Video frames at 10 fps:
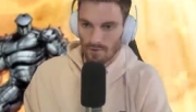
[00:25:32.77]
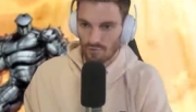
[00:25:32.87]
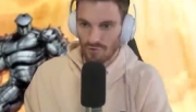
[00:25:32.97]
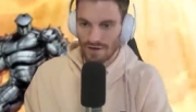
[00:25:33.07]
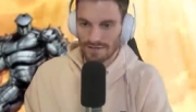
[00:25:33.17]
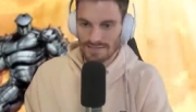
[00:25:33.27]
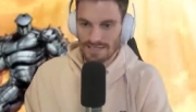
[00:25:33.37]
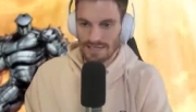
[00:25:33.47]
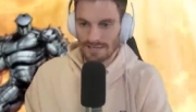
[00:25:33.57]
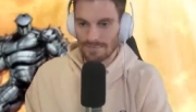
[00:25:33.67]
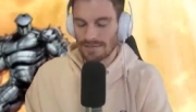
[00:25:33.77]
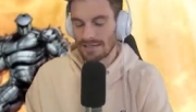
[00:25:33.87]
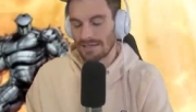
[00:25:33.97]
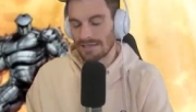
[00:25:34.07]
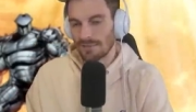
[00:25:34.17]
Right on time.
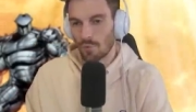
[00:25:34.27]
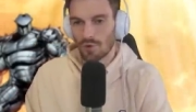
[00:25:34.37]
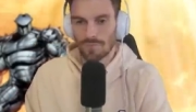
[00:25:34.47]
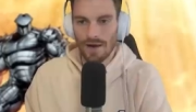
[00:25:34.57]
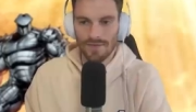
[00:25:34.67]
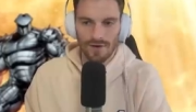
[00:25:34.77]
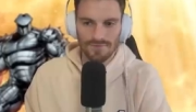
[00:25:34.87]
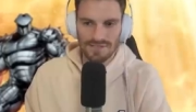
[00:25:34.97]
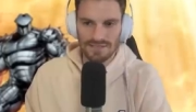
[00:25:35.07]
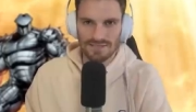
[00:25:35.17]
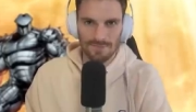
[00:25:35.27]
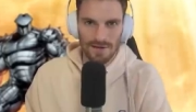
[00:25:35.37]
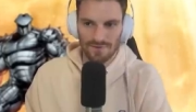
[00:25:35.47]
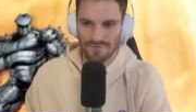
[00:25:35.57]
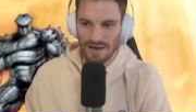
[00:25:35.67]
Um, Warpath obviously is the
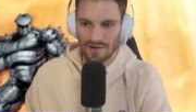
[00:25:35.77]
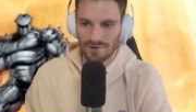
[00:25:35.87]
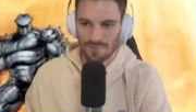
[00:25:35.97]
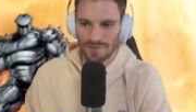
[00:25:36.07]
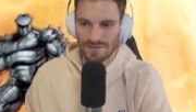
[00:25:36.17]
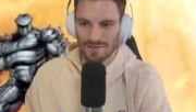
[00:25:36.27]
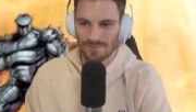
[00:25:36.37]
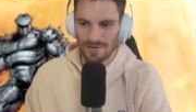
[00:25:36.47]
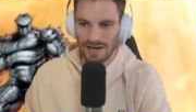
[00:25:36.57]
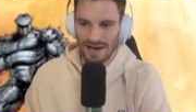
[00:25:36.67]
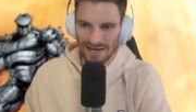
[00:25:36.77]
better value play here, but I,